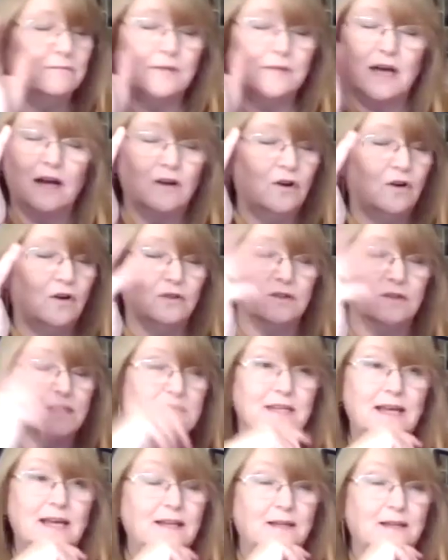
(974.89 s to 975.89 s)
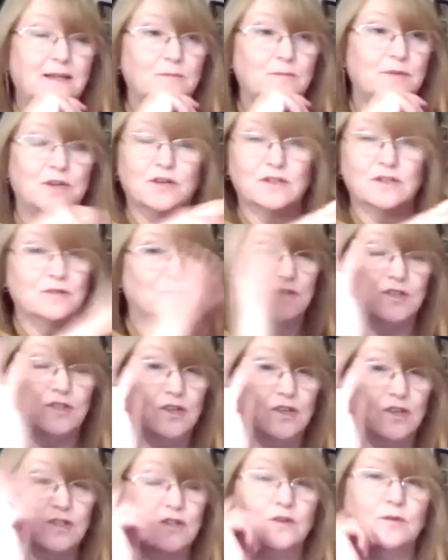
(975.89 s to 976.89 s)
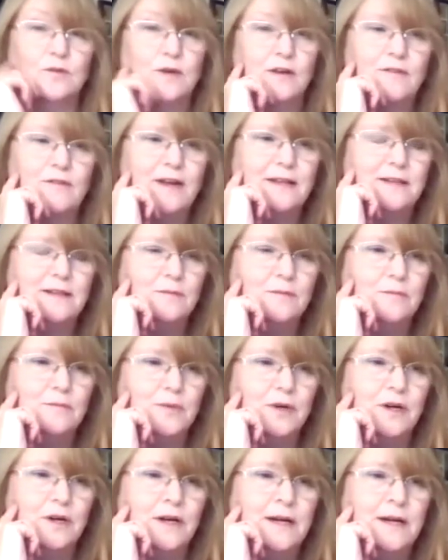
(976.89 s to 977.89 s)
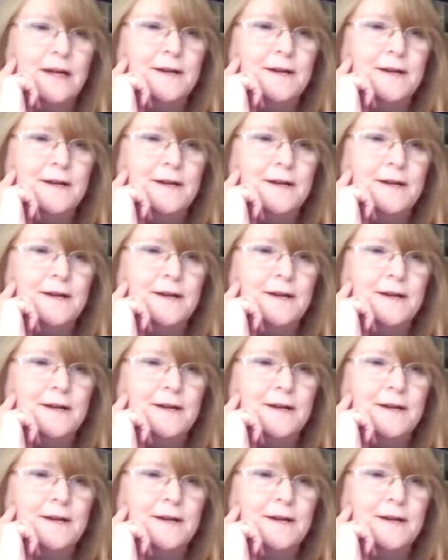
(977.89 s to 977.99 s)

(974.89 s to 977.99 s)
I can't cite them because it was years ago when I read them, but